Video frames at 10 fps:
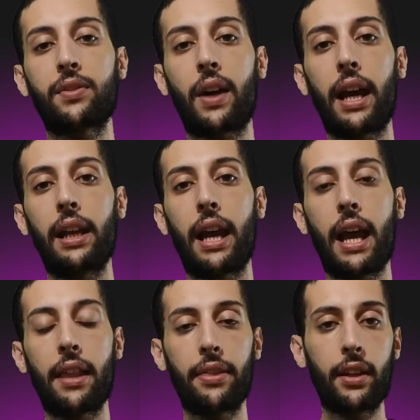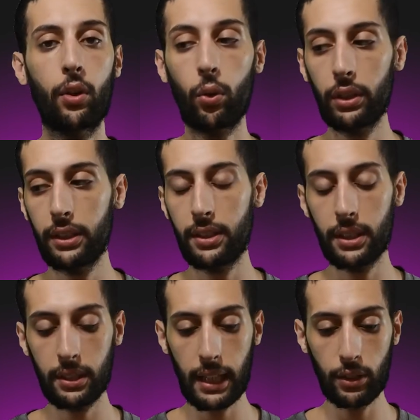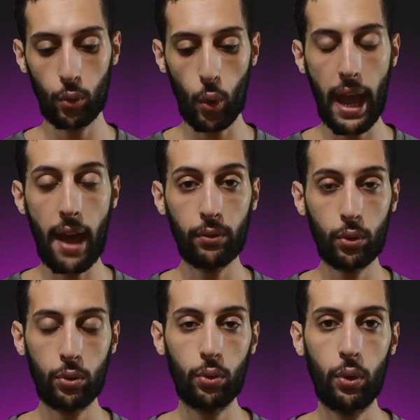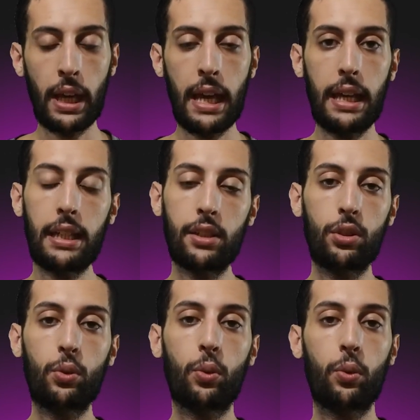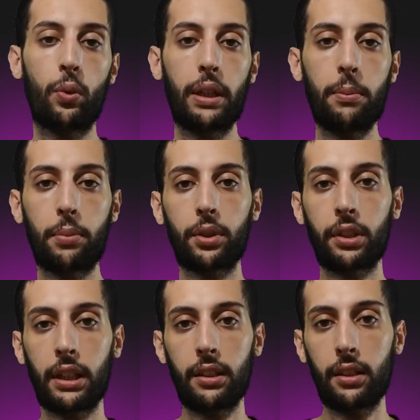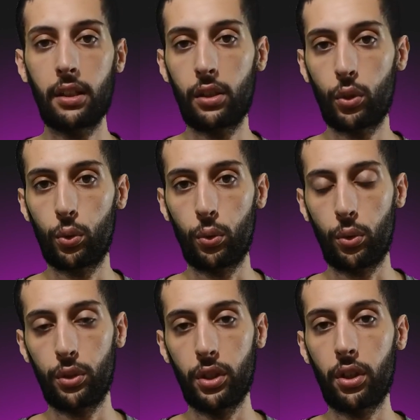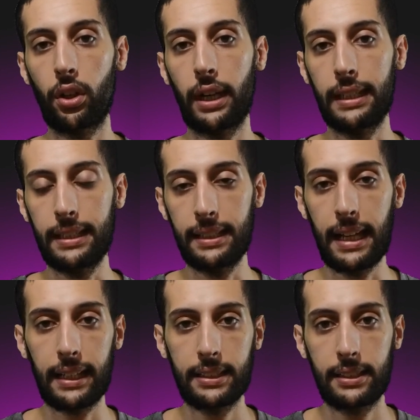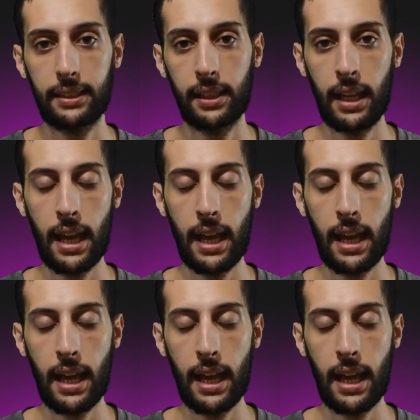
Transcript: file, and the only thing that you have to do is to import it into your index.css.